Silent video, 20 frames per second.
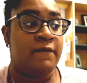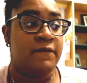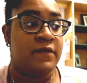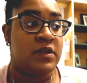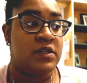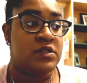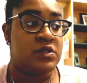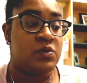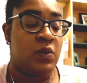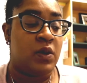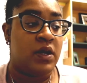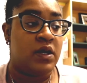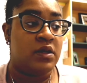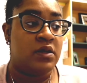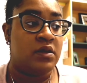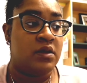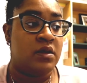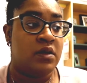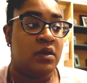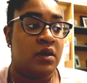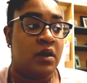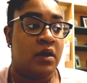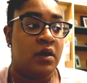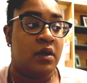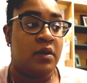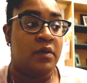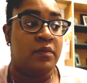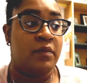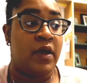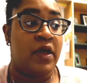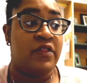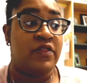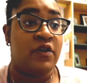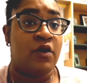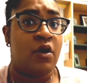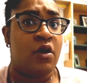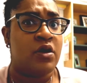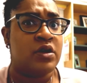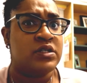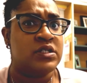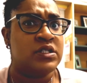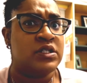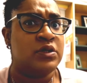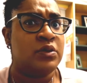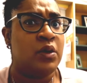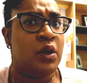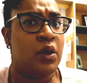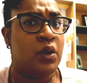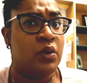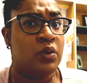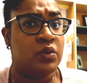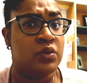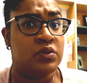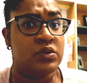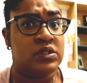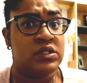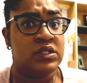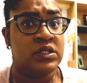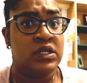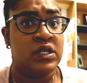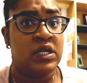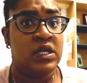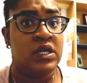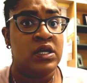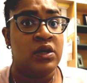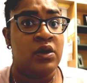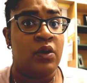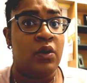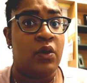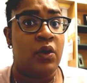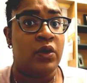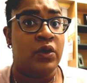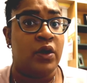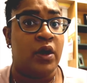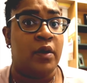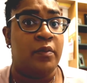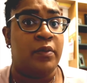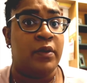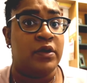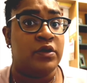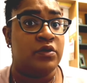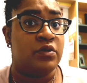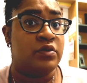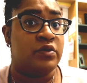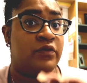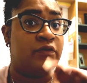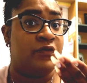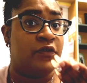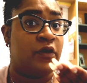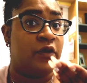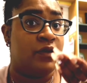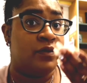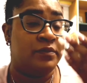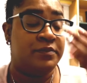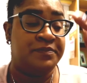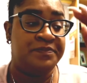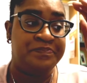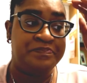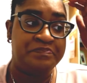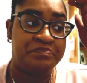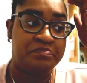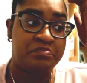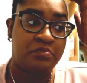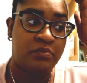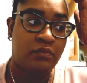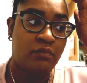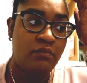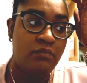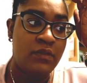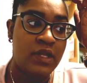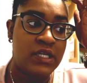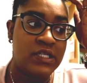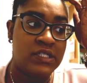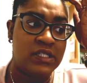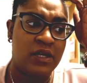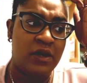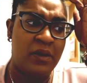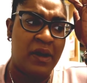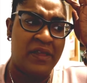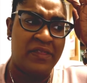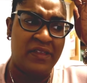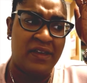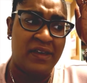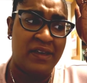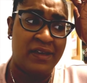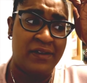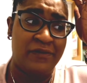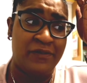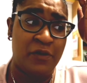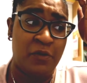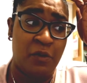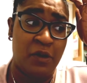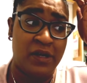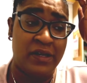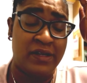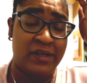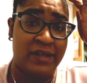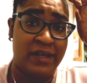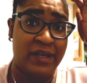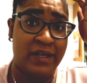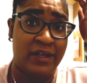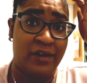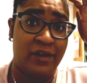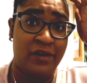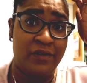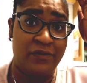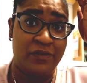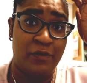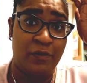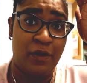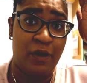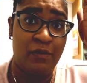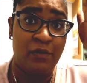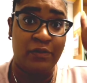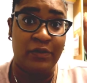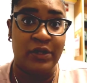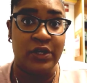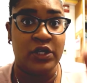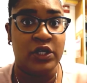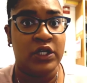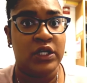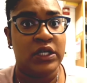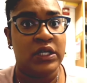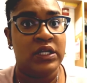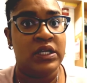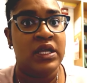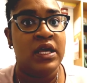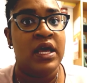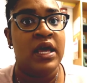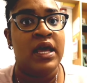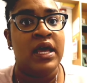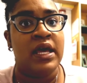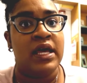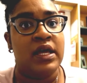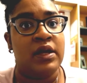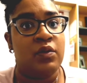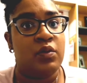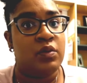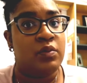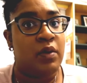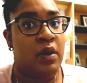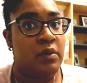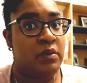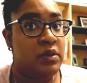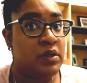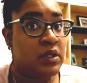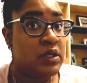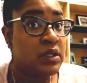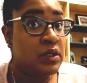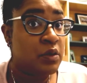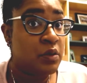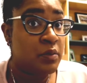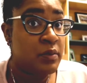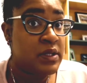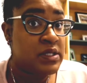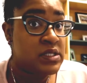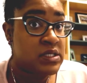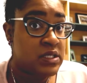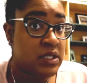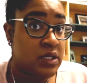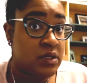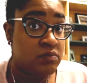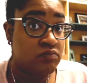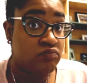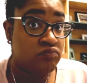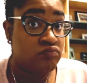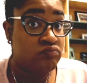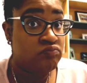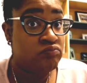feet sweat um, and there are still holes on, uh, up under the fur so i think if you wanted to take it off you probably could it would probably look a little messed up